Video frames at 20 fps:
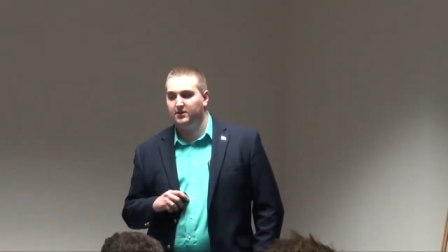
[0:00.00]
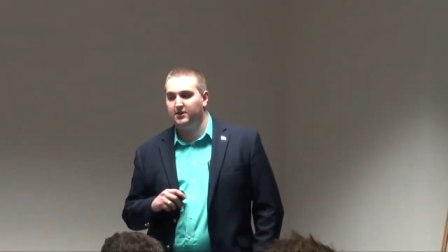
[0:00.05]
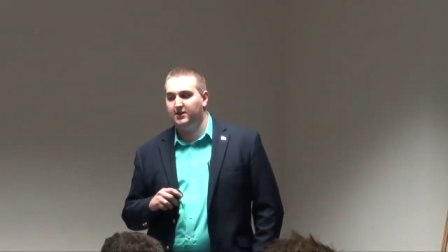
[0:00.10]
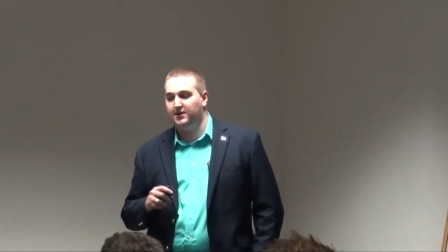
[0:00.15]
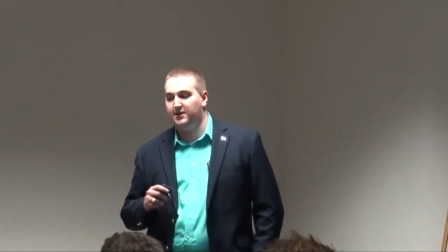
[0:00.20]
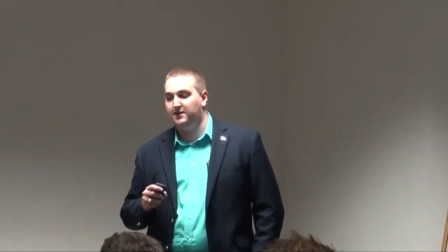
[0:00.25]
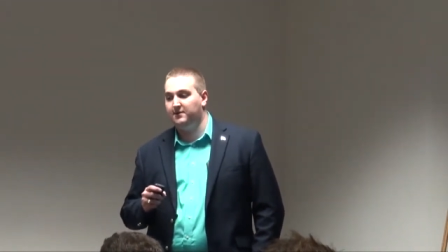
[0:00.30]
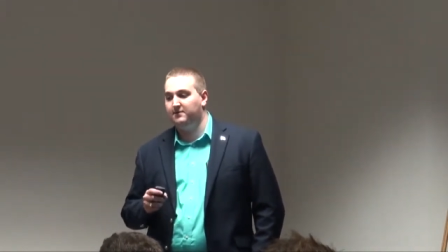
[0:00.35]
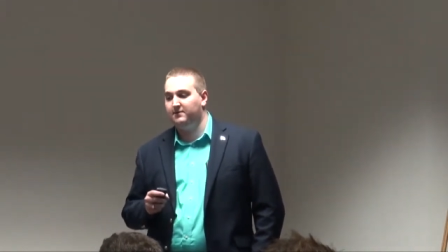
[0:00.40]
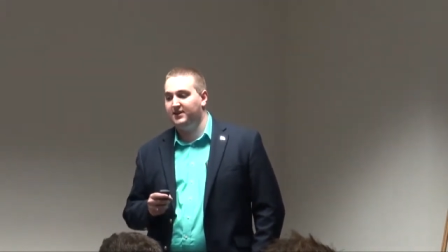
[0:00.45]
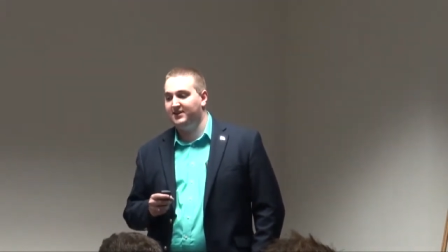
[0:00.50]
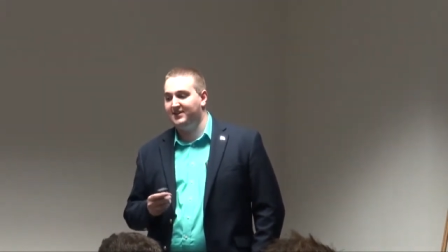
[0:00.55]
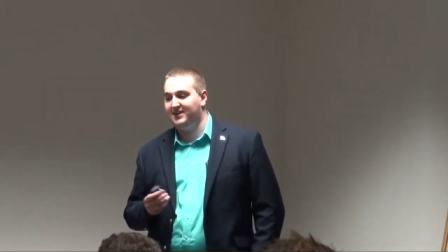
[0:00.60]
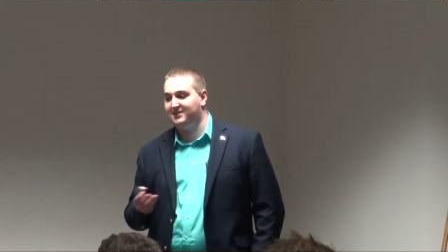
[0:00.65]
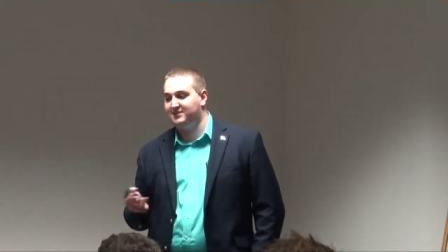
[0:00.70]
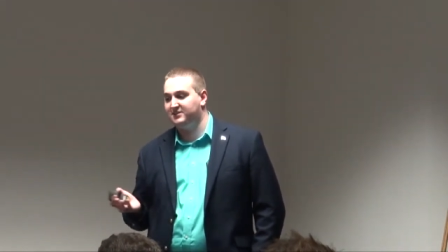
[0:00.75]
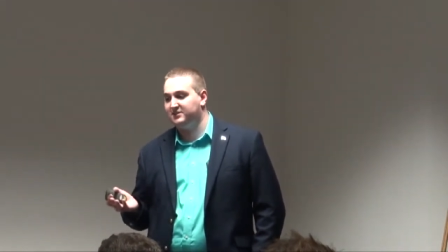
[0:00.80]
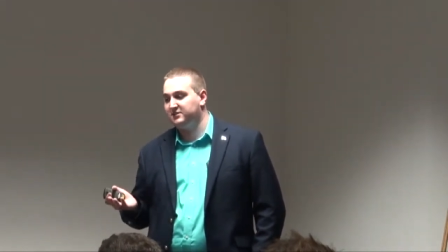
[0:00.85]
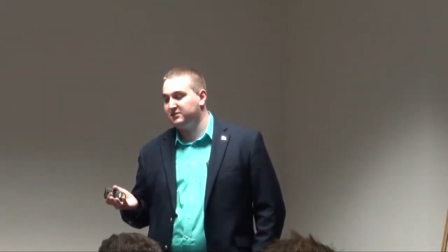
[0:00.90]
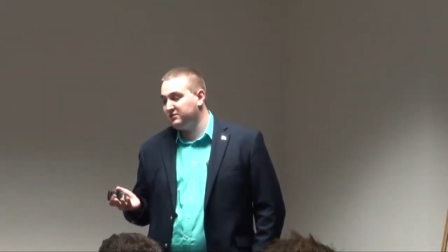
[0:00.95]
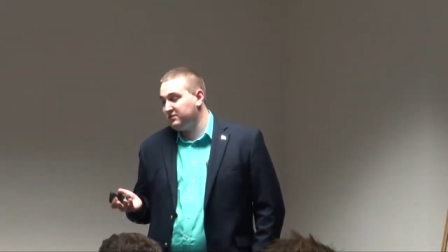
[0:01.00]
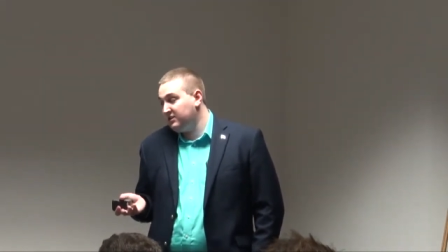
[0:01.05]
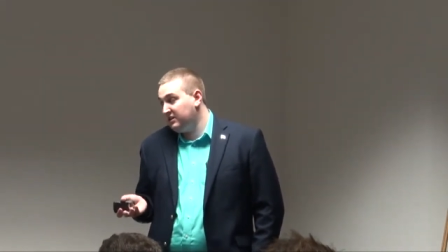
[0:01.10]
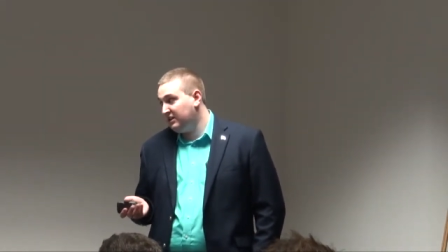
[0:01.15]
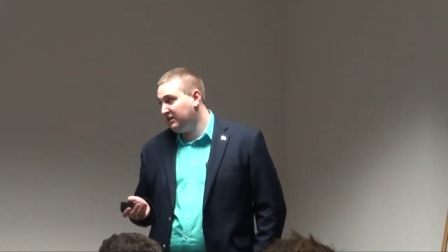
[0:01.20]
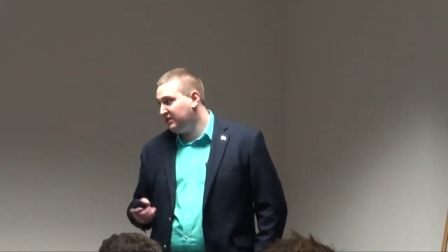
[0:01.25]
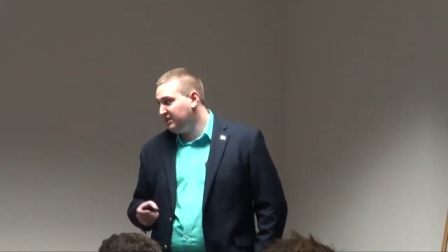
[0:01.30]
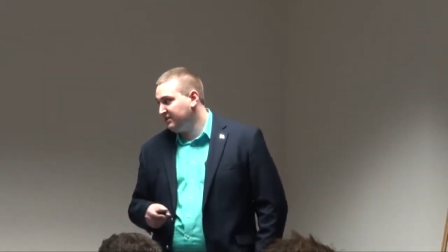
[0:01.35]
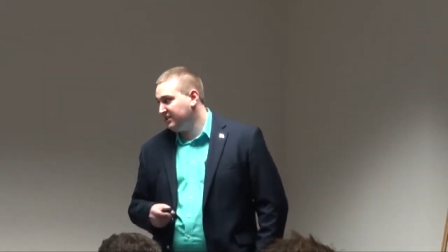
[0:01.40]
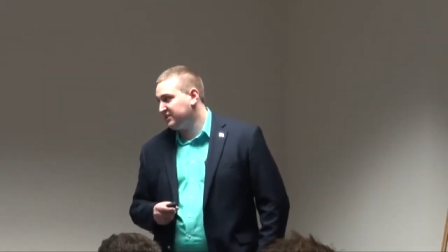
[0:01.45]
Uh, and that's,
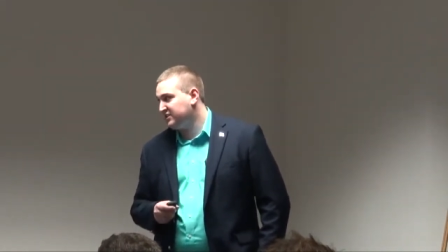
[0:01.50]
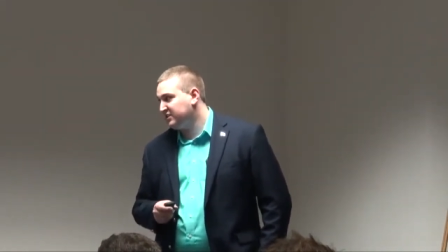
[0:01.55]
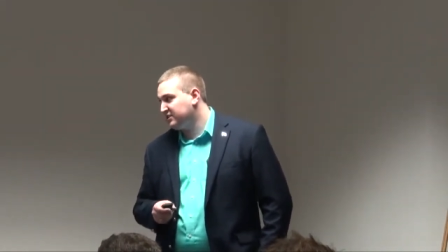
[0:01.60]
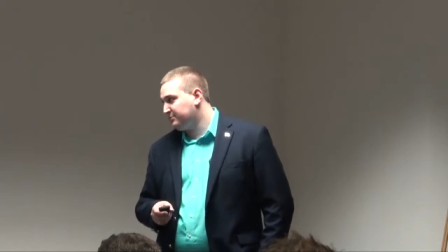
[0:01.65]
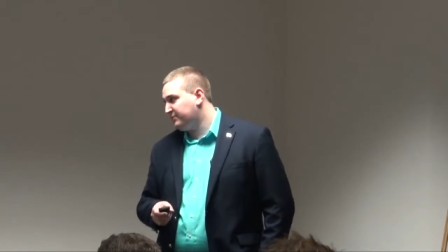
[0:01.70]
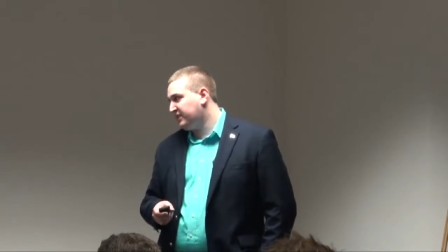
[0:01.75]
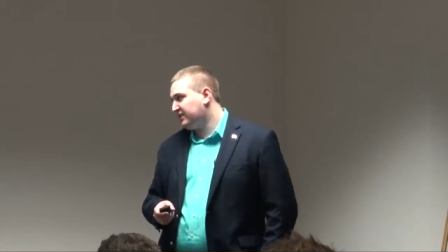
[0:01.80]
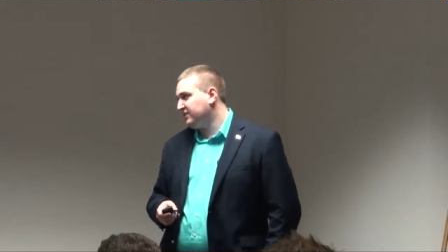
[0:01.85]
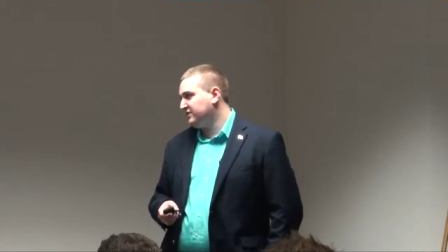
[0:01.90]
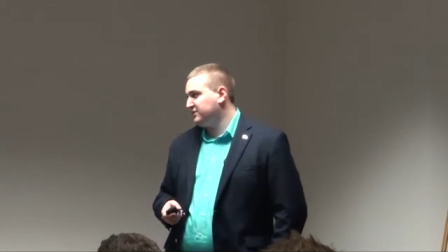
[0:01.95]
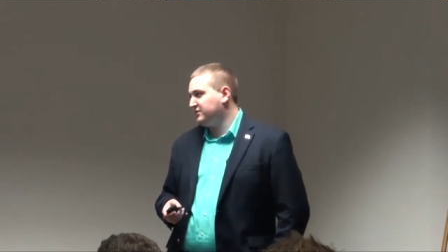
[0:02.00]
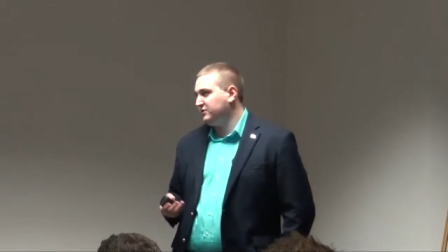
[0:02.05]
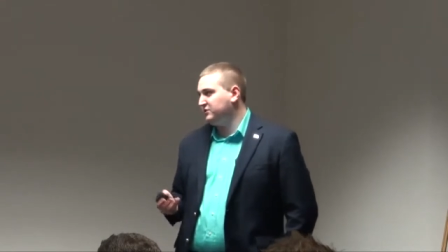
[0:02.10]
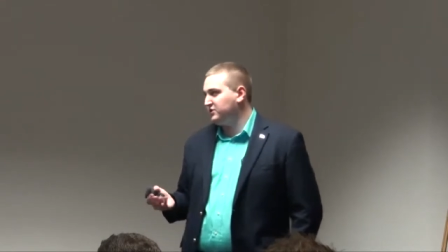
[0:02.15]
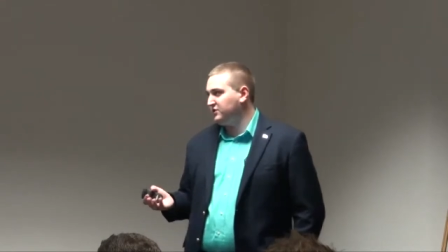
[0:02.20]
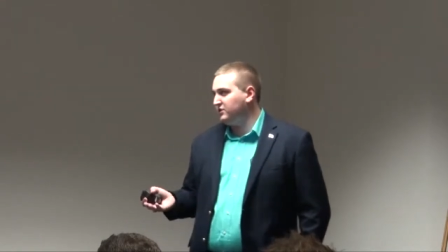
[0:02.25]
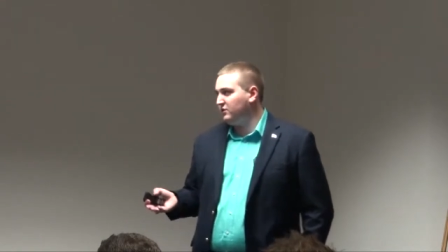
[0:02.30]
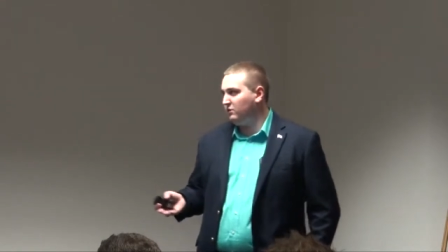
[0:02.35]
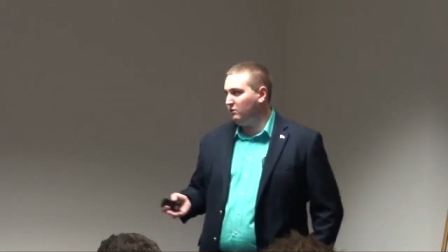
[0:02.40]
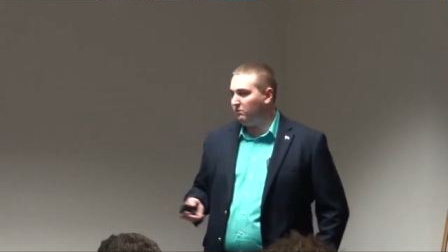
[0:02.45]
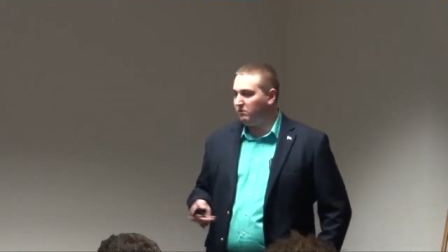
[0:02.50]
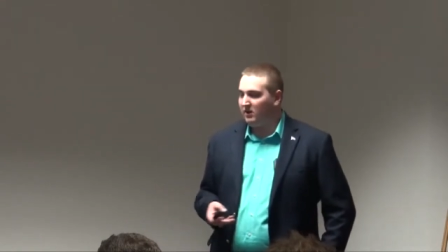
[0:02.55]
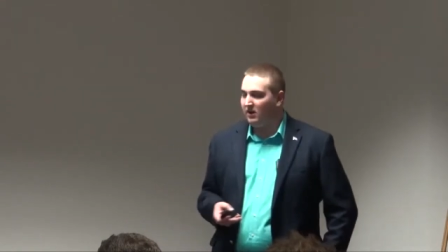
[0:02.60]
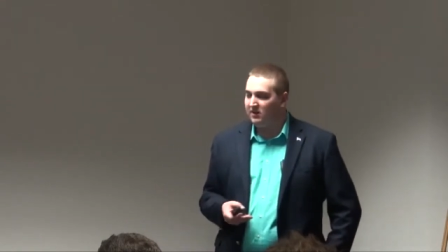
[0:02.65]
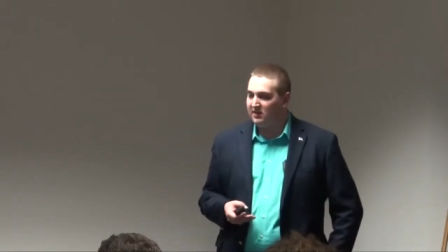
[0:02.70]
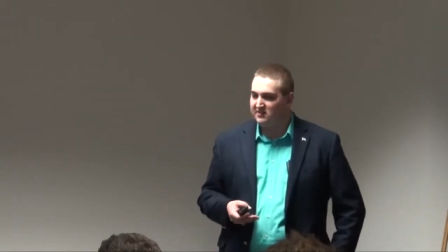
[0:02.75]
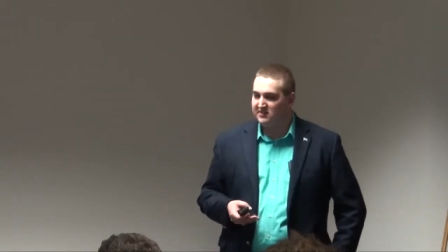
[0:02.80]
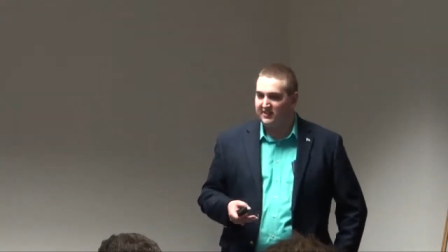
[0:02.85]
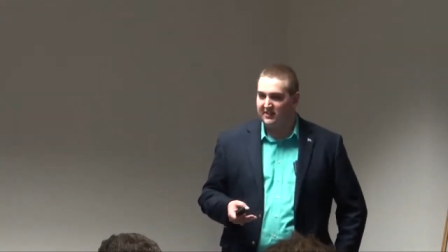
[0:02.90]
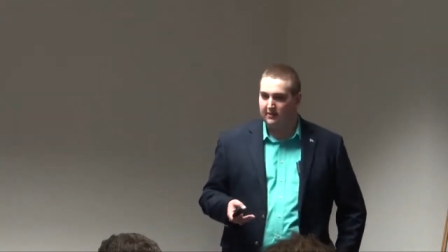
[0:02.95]
that's just because there's no
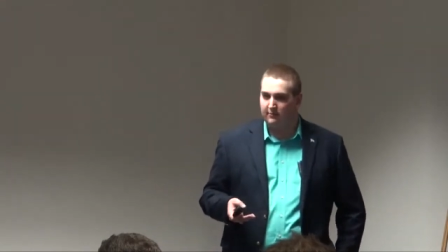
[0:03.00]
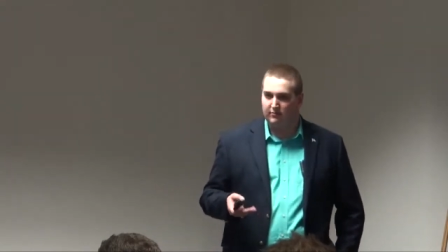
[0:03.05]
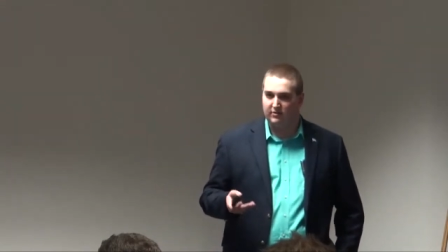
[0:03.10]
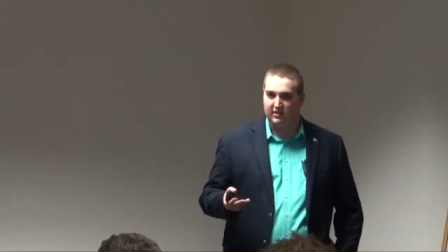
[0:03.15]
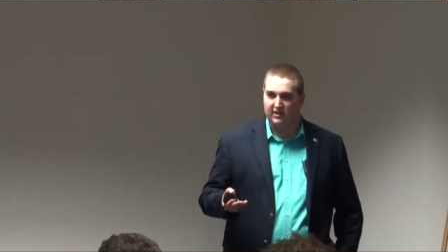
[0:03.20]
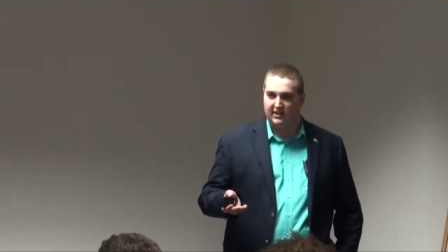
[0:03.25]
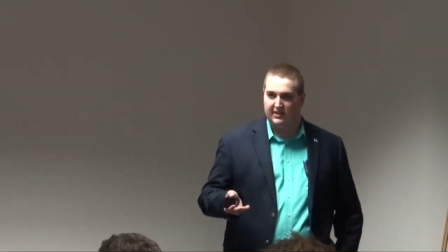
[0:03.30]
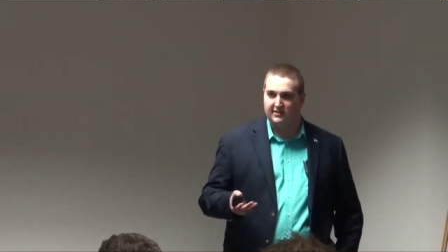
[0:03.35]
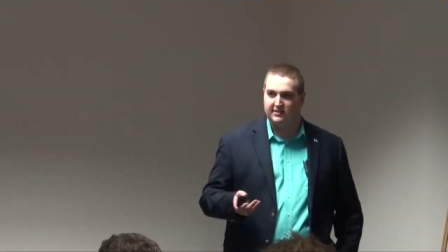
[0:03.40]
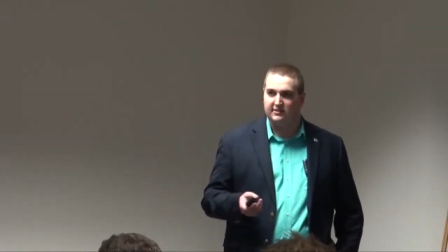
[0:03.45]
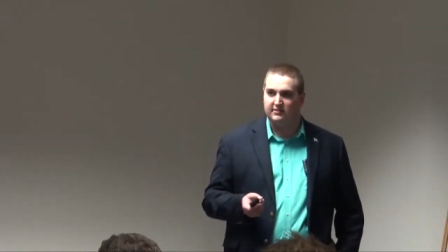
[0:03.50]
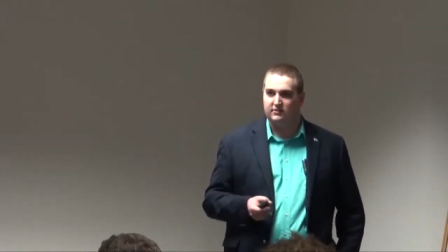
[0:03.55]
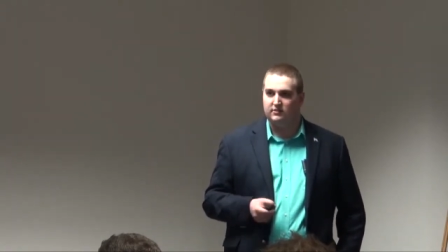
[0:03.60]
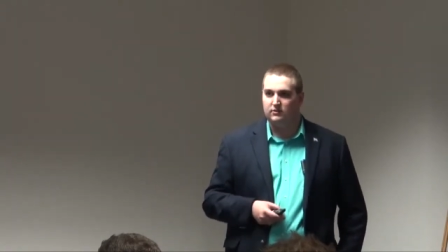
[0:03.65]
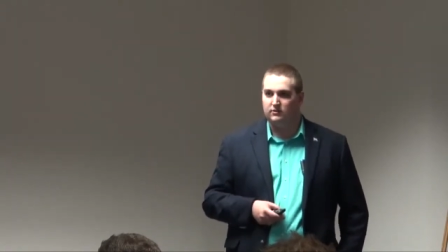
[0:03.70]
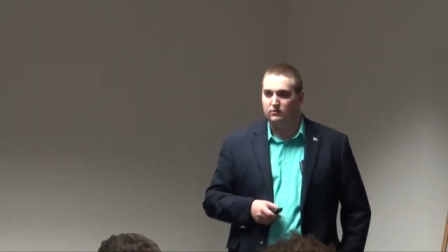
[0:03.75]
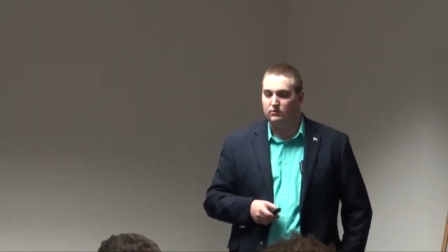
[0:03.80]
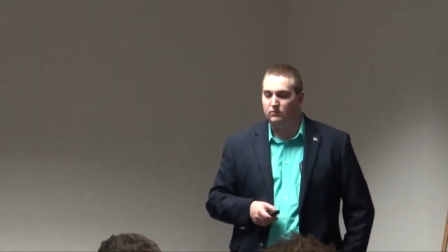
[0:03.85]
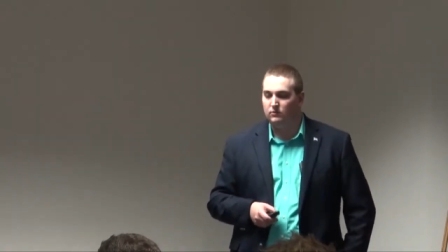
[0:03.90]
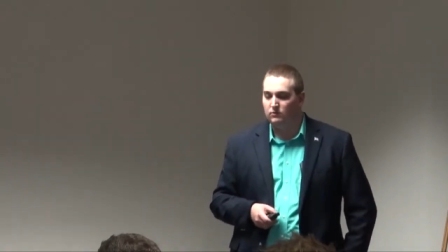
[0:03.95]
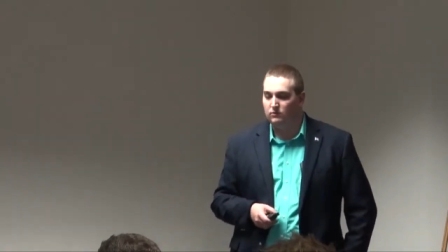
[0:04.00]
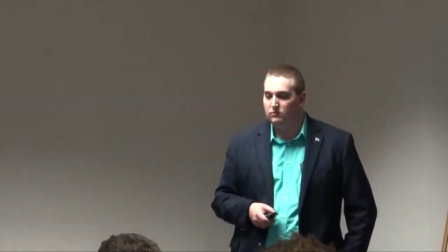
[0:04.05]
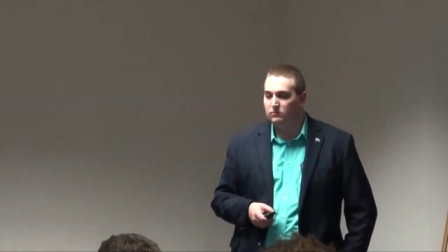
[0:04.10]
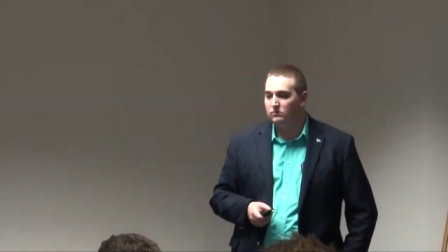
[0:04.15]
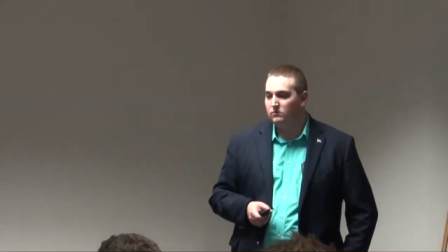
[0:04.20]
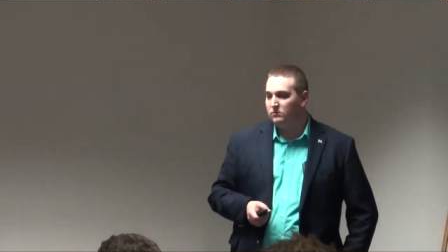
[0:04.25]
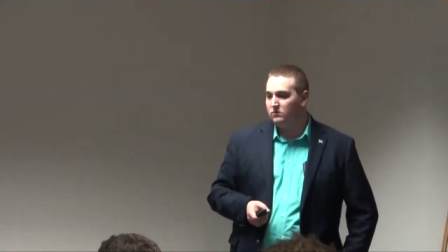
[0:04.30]
policy in place to